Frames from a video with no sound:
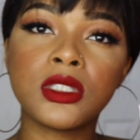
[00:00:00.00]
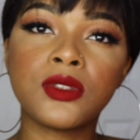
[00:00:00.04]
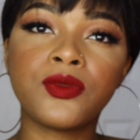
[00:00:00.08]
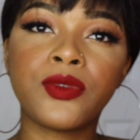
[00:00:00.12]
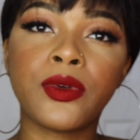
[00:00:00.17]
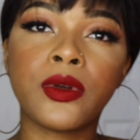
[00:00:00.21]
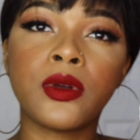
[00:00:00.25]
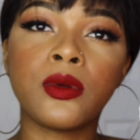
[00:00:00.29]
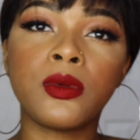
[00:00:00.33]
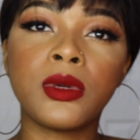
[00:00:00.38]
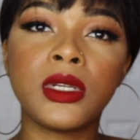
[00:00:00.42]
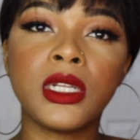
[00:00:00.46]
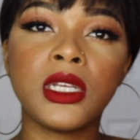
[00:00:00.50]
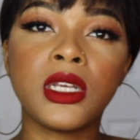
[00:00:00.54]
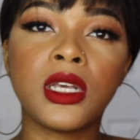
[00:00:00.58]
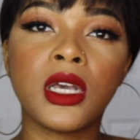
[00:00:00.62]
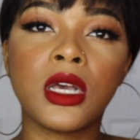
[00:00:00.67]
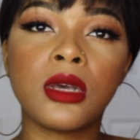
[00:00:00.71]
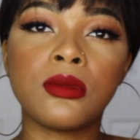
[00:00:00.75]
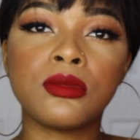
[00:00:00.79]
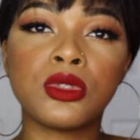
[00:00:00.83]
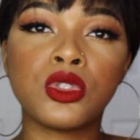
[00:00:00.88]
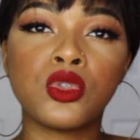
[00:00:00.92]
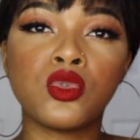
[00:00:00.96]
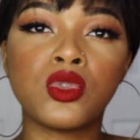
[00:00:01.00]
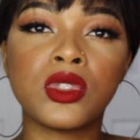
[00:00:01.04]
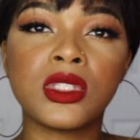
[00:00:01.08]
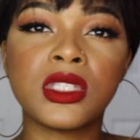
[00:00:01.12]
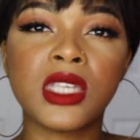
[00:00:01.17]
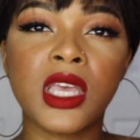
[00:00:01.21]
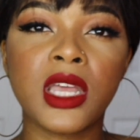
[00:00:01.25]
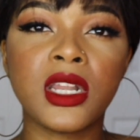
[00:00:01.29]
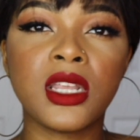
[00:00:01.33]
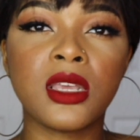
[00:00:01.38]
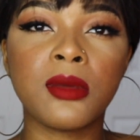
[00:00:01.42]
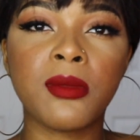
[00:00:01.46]
for when it comes to
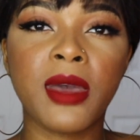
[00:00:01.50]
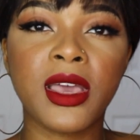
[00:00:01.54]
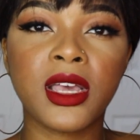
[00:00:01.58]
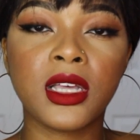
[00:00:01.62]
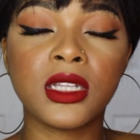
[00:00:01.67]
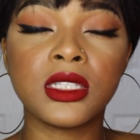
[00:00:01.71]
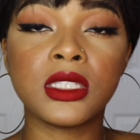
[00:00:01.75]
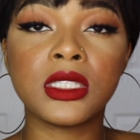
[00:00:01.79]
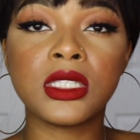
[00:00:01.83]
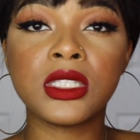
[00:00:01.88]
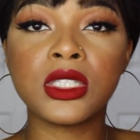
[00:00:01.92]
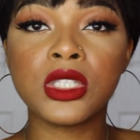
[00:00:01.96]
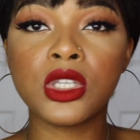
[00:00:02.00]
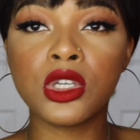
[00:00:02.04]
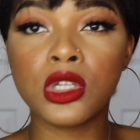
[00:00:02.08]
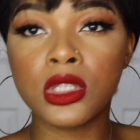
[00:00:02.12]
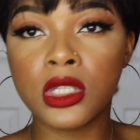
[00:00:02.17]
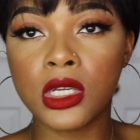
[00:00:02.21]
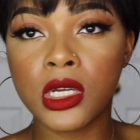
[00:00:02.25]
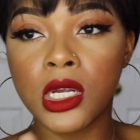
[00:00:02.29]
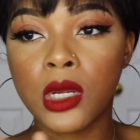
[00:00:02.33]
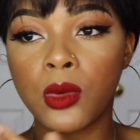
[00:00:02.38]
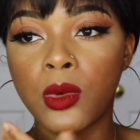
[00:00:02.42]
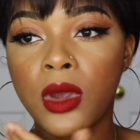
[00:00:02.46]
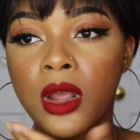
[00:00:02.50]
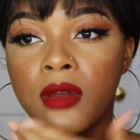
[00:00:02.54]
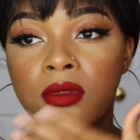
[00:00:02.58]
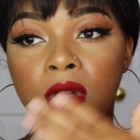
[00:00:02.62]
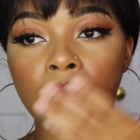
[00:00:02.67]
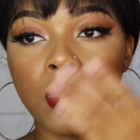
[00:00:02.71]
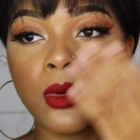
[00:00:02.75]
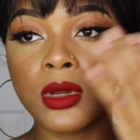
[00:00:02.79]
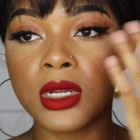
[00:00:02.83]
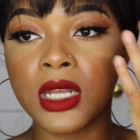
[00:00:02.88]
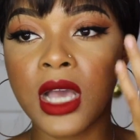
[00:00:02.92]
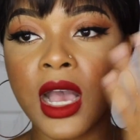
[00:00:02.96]
setting my concealer wherever
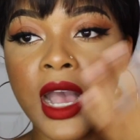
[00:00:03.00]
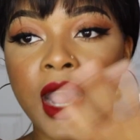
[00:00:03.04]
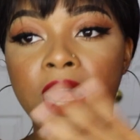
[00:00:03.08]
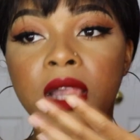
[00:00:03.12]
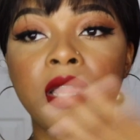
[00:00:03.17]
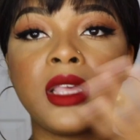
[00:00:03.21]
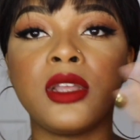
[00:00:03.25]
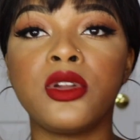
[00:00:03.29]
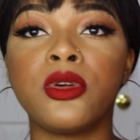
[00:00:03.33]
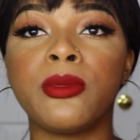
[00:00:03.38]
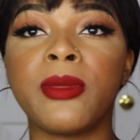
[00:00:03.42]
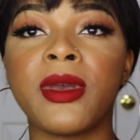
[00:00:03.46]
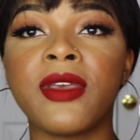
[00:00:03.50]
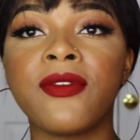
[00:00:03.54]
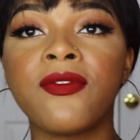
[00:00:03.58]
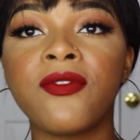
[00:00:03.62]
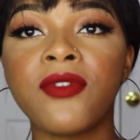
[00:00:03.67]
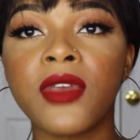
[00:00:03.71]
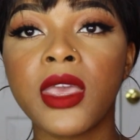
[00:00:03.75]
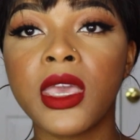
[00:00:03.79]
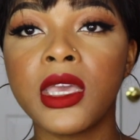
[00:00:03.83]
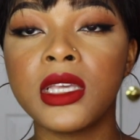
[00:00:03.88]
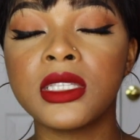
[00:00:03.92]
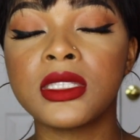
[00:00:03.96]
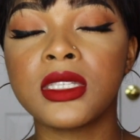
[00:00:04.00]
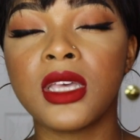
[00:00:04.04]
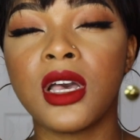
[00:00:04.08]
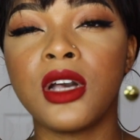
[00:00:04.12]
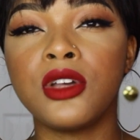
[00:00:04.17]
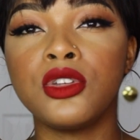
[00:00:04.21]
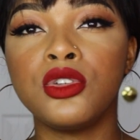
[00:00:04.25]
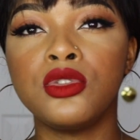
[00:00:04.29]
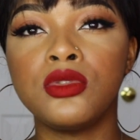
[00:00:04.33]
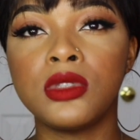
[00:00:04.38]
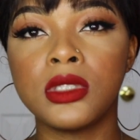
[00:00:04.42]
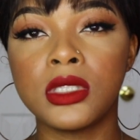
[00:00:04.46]
I want to highlight on my face. I'll
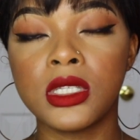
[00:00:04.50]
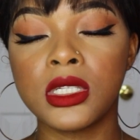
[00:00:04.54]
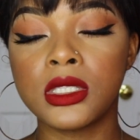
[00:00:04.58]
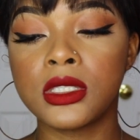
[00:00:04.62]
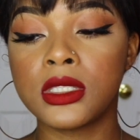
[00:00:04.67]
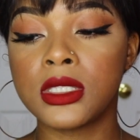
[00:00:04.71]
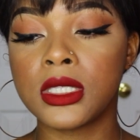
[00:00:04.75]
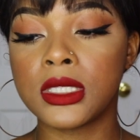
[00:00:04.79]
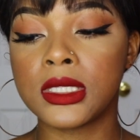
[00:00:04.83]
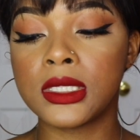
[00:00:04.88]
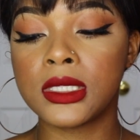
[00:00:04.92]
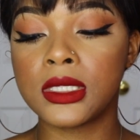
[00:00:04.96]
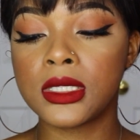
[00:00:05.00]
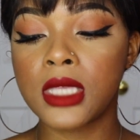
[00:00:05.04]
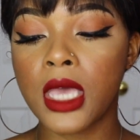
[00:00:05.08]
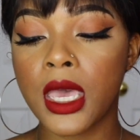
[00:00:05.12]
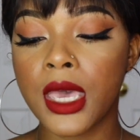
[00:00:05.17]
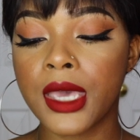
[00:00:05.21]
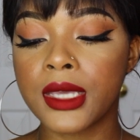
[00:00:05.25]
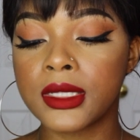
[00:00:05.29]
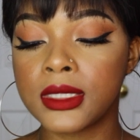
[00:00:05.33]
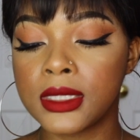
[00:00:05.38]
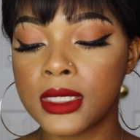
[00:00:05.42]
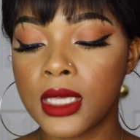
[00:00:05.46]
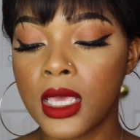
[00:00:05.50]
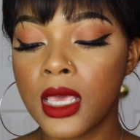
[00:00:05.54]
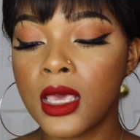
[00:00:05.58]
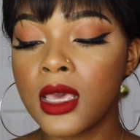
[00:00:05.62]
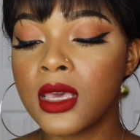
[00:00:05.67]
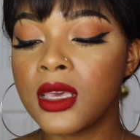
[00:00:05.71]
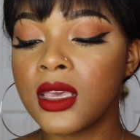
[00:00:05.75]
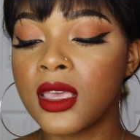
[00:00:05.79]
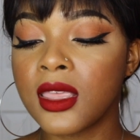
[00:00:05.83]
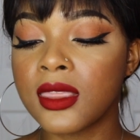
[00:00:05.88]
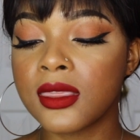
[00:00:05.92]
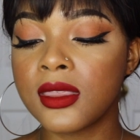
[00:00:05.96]
use this to set
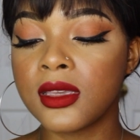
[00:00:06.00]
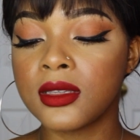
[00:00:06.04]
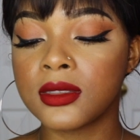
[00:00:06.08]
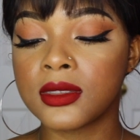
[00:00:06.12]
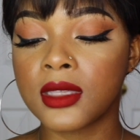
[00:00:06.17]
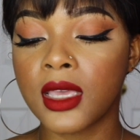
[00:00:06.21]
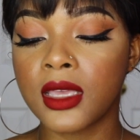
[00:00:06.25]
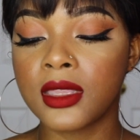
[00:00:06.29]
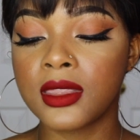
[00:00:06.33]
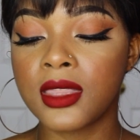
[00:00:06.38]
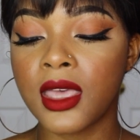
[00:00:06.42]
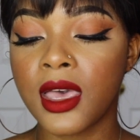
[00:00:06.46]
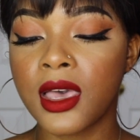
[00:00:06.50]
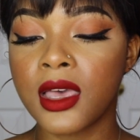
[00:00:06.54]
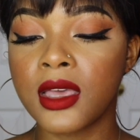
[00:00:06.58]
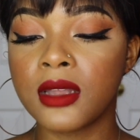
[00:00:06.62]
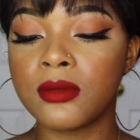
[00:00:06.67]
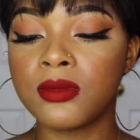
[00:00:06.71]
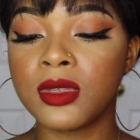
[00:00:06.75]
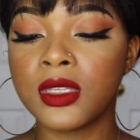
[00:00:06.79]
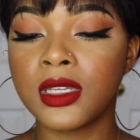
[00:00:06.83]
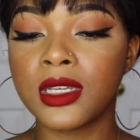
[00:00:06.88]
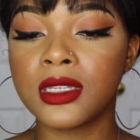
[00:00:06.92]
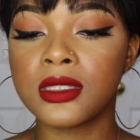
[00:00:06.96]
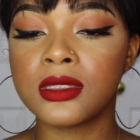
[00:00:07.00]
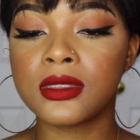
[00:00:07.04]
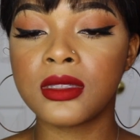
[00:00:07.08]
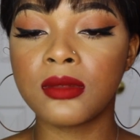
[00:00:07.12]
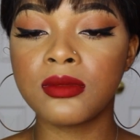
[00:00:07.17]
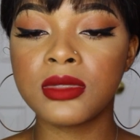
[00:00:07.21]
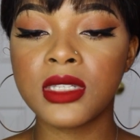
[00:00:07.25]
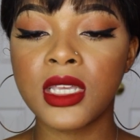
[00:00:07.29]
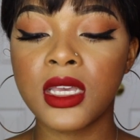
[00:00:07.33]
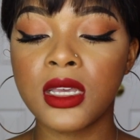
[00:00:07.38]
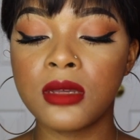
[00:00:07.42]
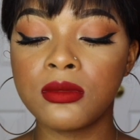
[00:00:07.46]
and things like that, because
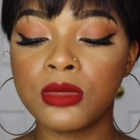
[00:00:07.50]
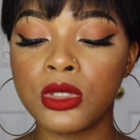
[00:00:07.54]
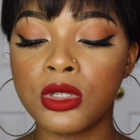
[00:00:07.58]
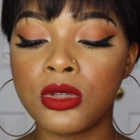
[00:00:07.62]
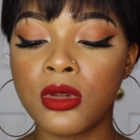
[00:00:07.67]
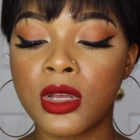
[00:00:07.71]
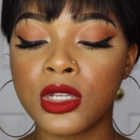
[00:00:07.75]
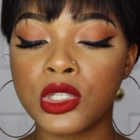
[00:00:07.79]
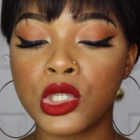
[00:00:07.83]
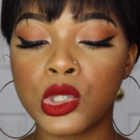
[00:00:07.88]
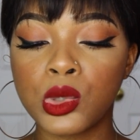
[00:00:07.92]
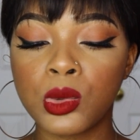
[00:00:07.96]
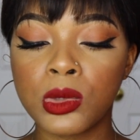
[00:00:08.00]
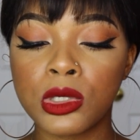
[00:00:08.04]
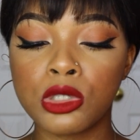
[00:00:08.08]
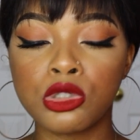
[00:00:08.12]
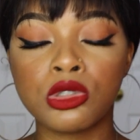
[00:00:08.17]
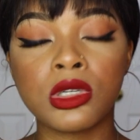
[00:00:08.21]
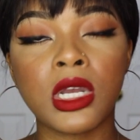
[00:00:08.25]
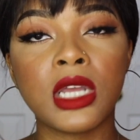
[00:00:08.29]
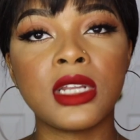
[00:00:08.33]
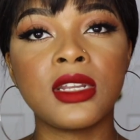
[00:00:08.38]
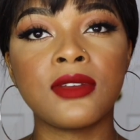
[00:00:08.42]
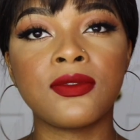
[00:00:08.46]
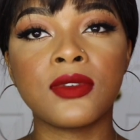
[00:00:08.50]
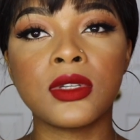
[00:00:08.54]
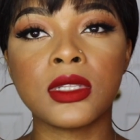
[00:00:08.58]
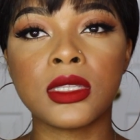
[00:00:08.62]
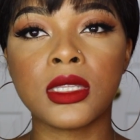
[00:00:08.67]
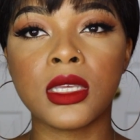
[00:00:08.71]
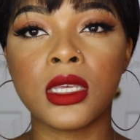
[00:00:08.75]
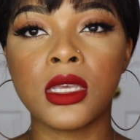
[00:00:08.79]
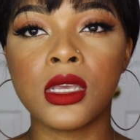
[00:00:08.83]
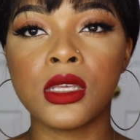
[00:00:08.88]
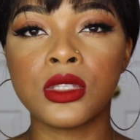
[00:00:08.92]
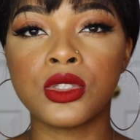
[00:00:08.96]
sometimes, you know, I just want to try different
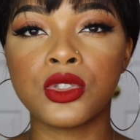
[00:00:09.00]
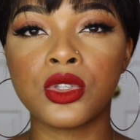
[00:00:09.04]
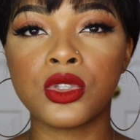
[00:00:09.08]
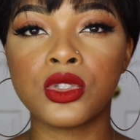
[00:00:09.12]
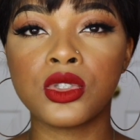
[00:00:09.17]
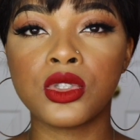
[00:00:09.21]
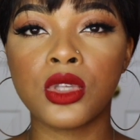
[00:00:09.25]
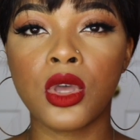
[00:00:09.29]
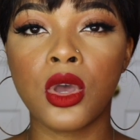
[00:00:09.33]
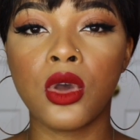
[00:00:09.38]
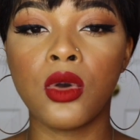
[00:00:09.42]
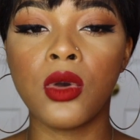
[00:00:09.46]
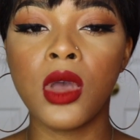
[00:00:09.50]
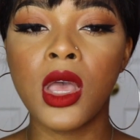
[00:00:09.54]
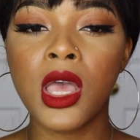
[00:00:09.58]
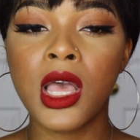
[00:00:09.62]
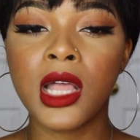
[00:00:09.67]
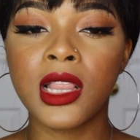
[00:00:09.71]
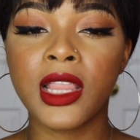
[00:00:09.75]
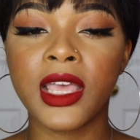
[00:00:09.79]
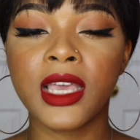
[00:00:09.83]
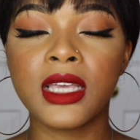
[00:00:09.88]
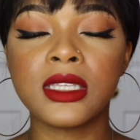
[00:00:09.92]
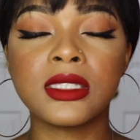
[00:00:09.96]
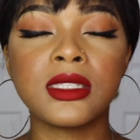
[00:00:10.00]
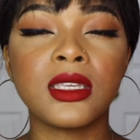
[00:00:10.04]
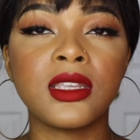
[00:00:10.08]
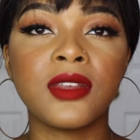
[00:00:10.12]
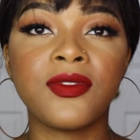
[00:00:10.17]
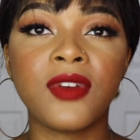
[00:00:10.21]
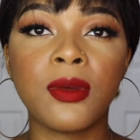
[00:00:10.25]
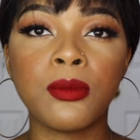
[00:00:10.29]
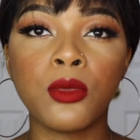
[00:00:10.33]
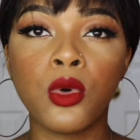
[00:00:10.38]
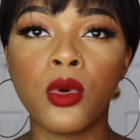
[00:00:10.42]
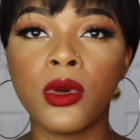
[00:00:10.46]
things. So like I said,
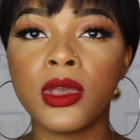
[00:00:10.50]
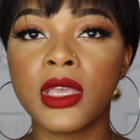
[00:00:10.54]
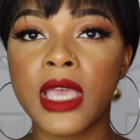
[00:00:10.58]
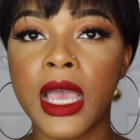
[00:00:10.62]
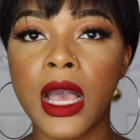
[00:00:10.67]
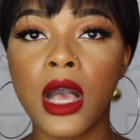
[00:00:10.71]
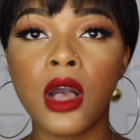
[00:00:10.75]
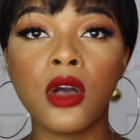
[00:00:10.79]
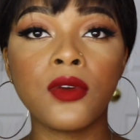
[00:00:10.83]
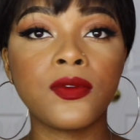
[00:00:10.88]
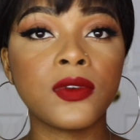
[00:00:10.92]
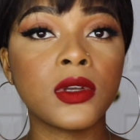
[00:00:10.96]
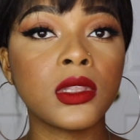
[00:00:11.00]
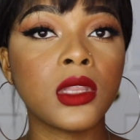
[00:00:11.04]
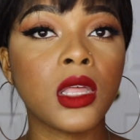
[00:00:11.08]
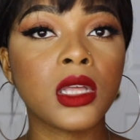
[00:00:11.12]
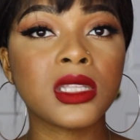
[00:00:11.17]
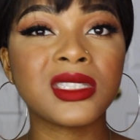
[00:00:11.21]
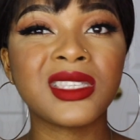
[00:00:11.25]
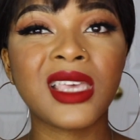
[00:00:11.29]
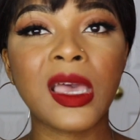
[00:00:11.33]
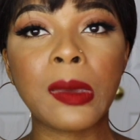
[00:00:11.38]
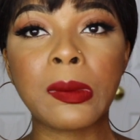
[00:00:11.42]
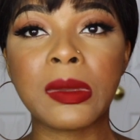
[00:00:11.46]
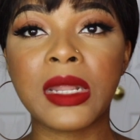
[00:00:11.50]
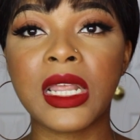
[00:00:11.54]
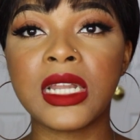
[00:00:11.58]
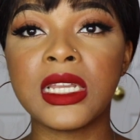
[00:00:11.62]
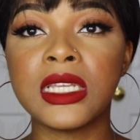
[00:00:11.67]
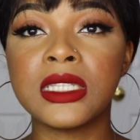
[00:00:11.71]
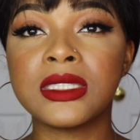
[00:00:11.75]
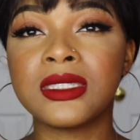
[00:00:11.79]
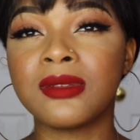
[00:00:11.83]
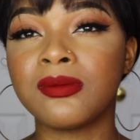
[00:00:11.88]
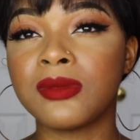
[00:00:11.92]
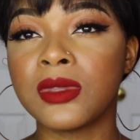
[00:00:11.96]
if I'm going out for a long time and I
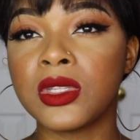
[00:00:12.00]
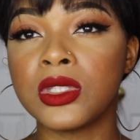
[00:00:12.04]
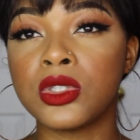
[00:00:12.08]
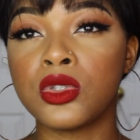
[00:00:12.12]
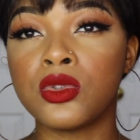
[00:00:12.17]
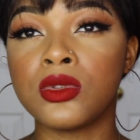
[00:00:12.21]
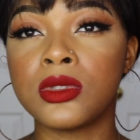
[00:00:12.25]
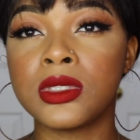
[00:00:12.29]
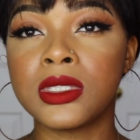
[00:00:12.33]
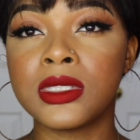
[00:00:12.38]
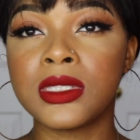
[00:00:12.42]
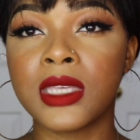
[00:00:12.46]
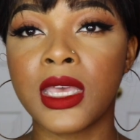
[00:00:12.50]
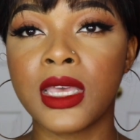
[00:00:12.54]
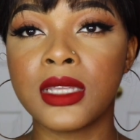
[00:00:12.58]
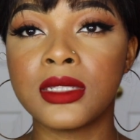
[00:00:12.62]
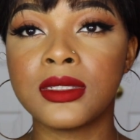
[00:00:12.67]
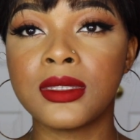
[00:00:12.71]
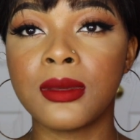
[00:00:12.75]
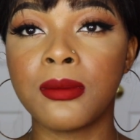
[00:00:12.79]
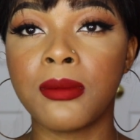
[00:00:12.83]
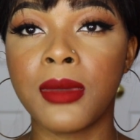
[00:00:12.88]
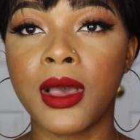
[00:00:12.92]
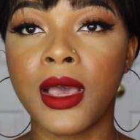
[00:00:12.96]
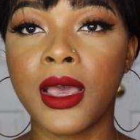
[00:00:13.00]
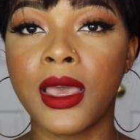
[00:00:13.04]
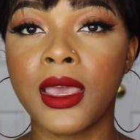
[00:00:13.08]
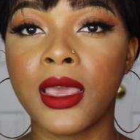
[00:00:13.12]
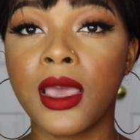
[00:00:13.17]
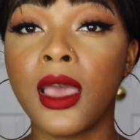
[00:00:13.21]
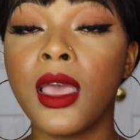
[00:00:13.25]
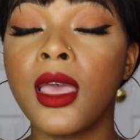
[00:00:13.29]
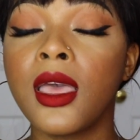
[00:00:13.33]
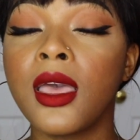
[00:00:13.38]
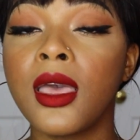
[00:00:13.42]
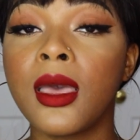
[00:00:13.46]
need something to set my
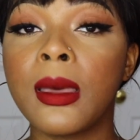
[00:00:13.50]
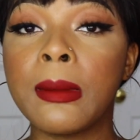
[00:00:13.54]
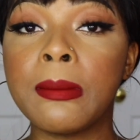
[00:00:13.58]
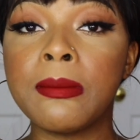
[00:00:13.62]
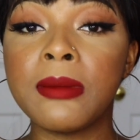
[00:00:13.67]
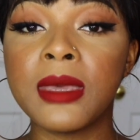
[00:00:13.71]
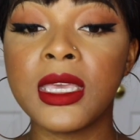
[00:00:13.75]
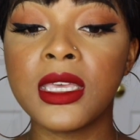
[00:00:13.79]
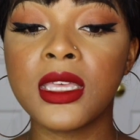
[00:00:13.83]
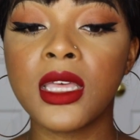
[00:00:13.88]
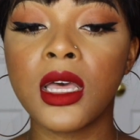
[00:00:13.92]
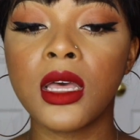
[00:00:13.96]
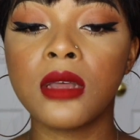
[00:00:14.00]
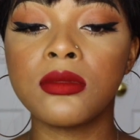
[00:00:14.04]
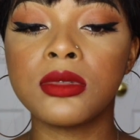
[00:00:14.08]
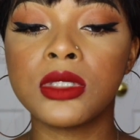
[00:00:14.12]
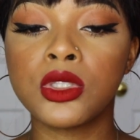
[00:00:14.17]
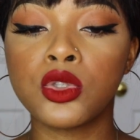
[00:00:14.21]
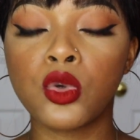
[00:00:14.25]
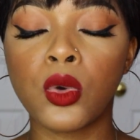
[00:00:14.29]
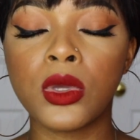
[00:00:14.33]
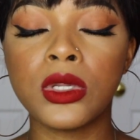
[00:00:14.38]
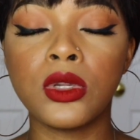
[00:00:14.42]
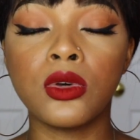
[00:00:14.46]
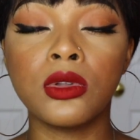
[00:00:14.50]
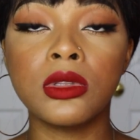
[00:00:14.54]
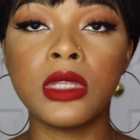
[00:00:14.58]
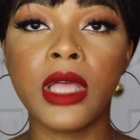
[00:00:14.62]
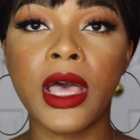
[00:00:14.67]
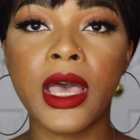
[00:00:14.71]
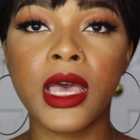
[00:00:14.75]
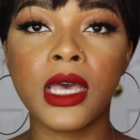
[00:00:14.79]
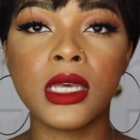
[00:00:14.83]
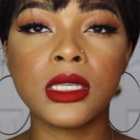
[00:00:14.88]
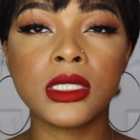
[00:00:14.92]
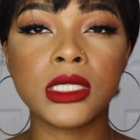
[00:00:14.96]
makeup so it'll
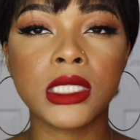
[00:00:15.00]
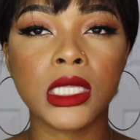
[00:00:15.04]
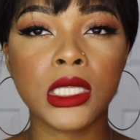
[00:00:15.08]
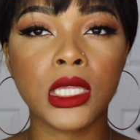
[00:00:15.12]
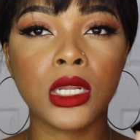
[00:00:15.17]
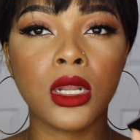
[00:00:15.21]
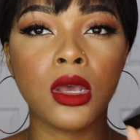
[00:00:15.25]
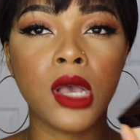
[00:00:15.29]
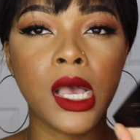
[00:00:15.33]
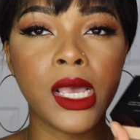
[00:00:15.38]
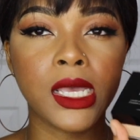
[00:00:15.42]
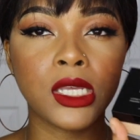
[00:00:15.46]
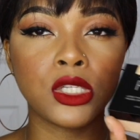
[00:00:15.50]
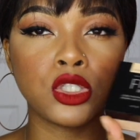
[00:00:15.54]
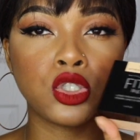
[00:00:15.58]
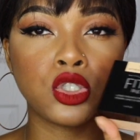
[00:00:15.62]
last, you know, I can